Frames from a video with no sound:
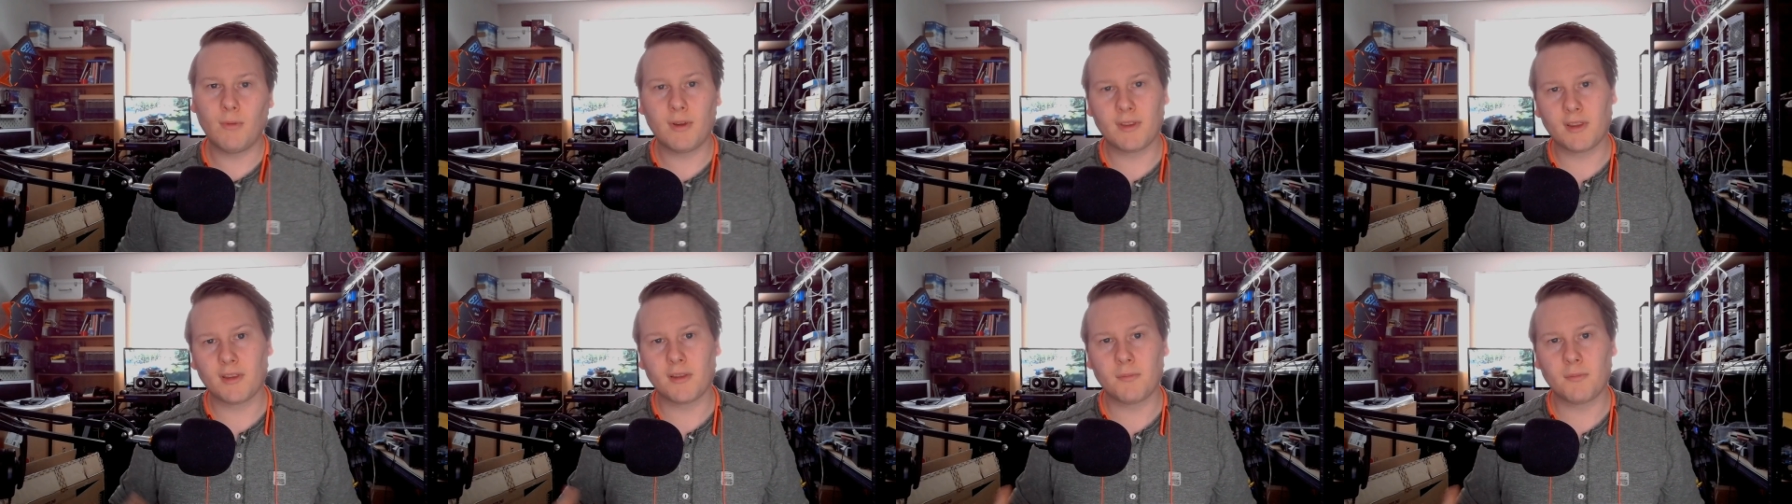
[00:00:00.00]

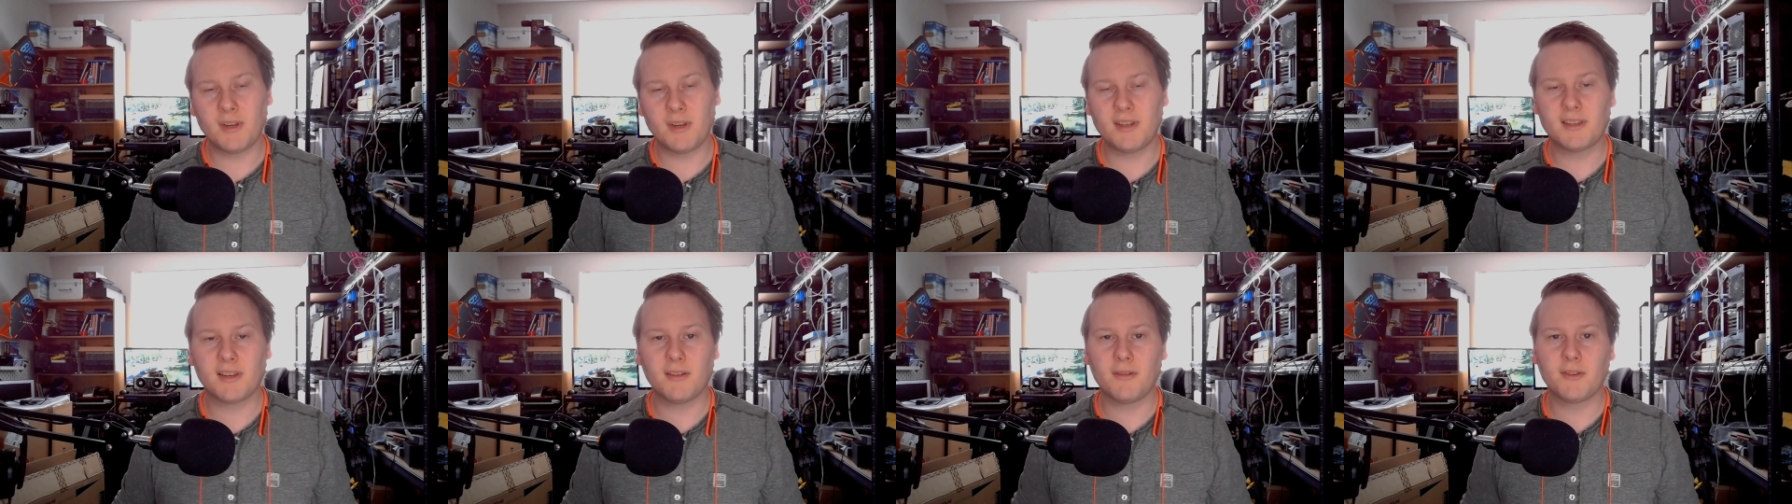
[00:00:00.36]
whether the
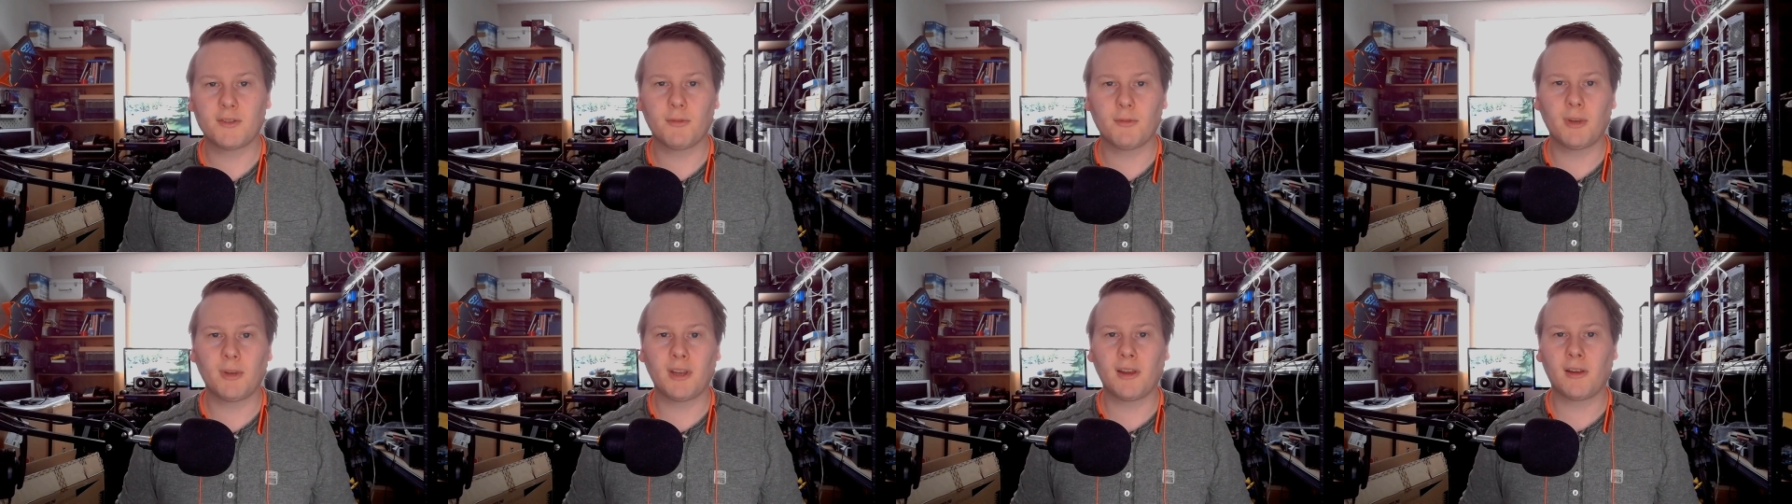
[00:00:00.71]

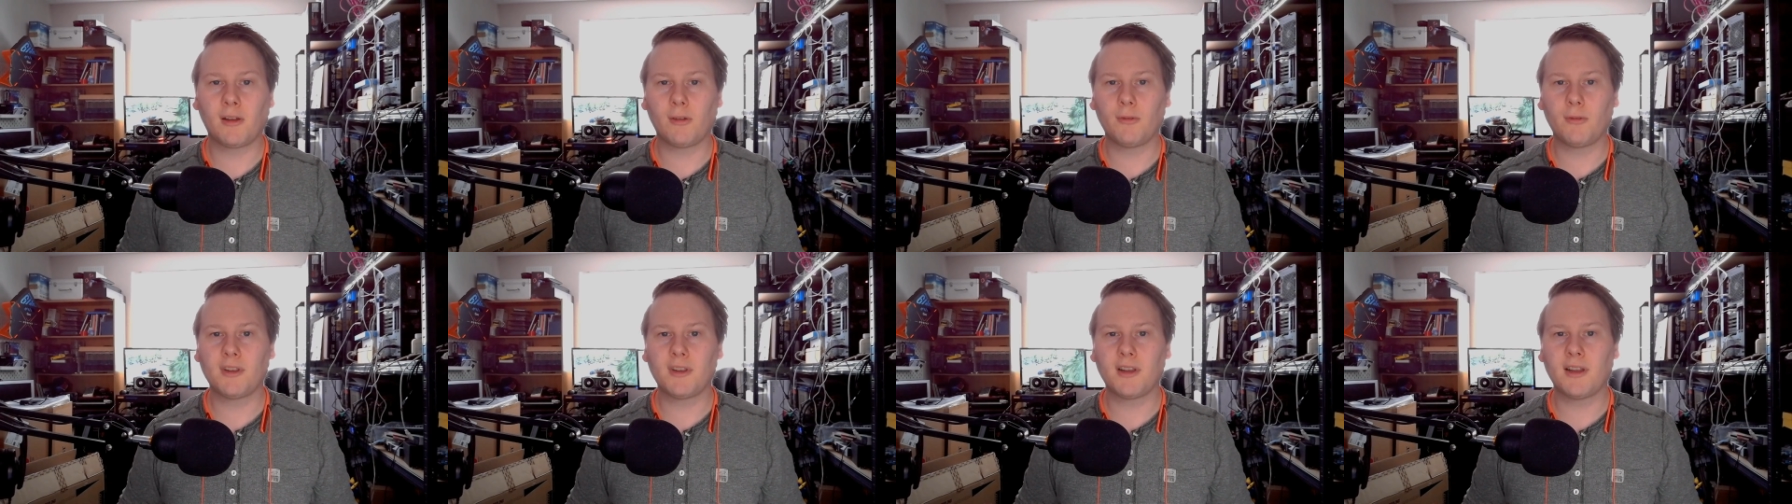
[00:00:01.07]
B-series will be
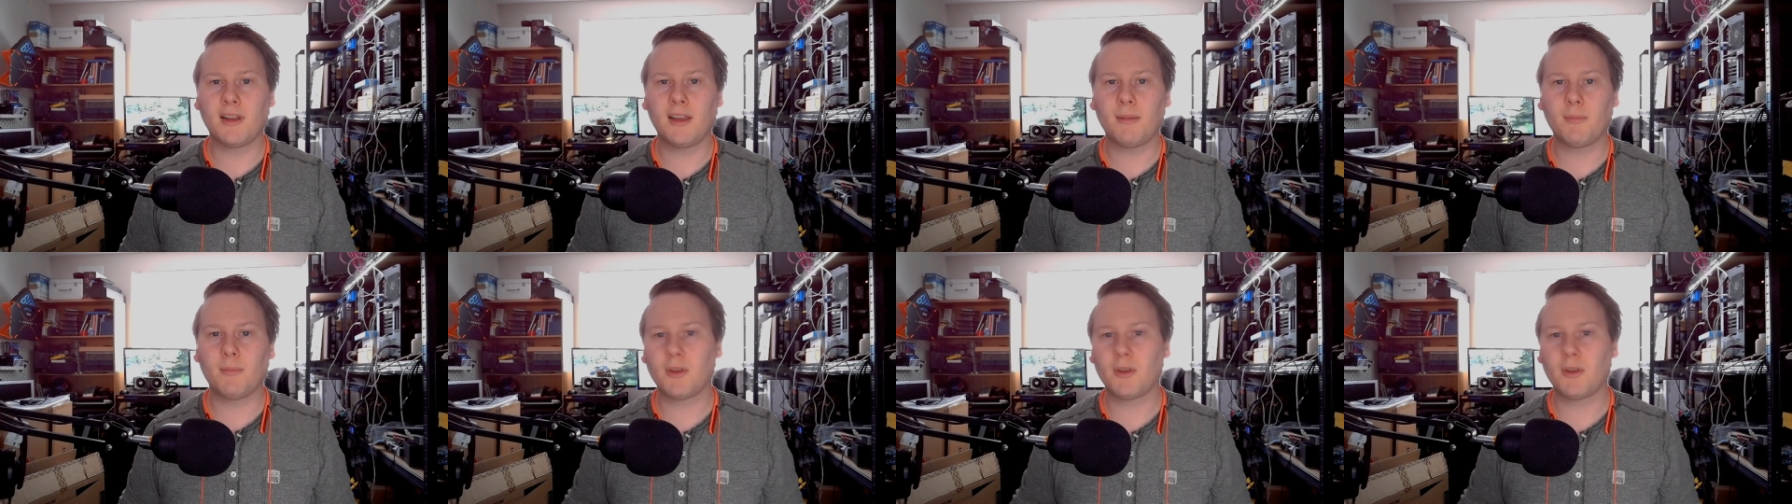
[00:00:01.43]
included in that,